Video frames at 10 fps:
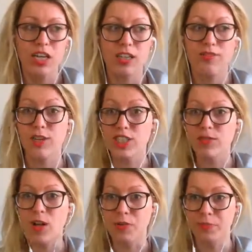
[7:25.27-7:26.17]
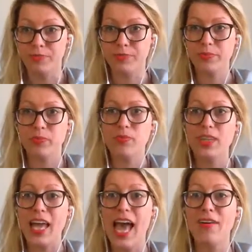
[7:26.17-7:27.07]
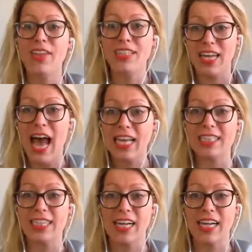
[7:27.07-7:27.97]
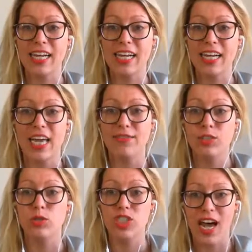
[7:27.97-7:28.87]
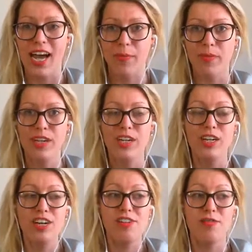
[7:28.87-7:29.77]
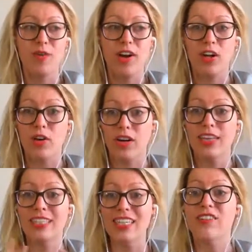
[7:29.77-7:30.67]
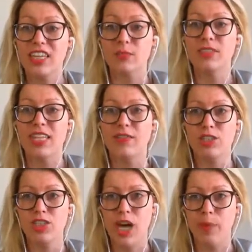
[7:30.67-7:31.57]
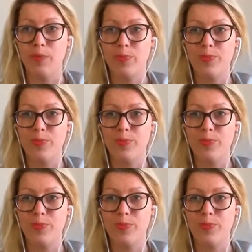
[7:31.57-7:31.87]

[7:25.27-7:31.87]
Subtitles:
The first of all, has this activity saved you time? Or this investment saved you time?